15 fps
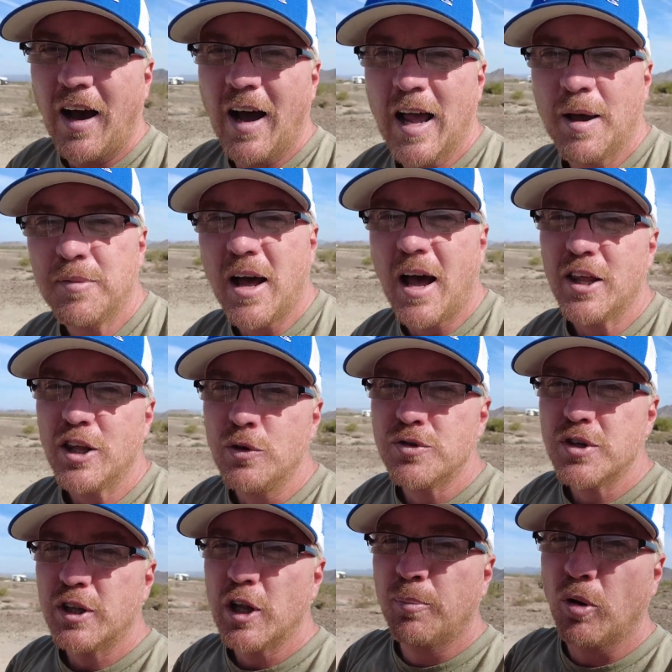I am not
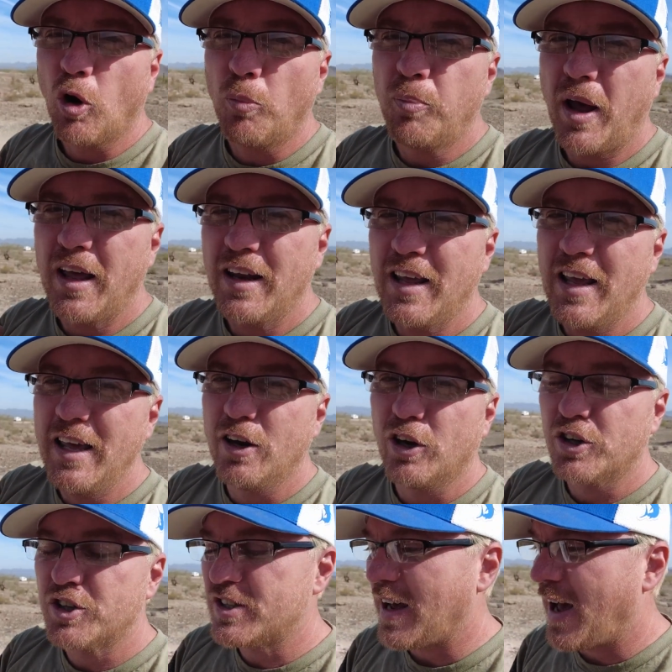using the propane
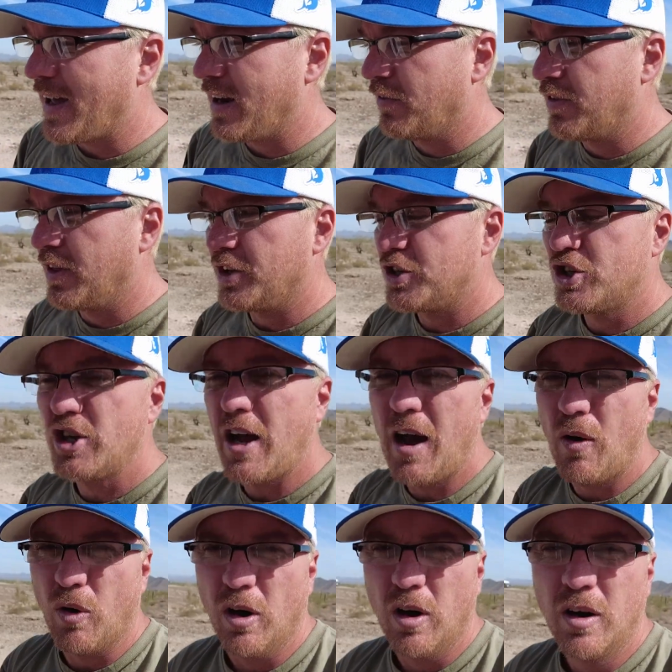heater side of this
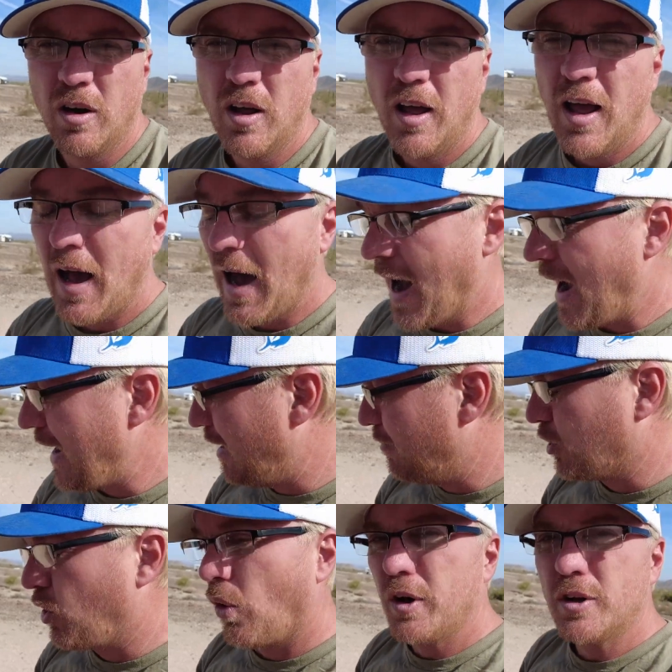shower, I
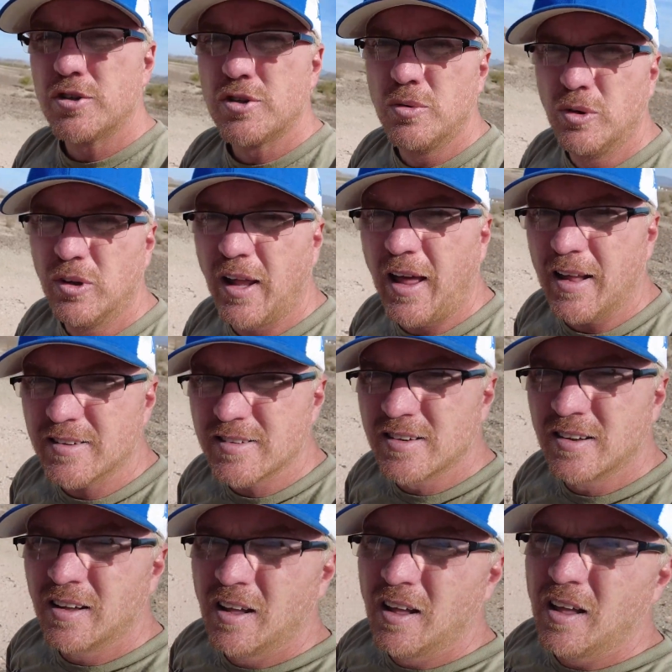am going to let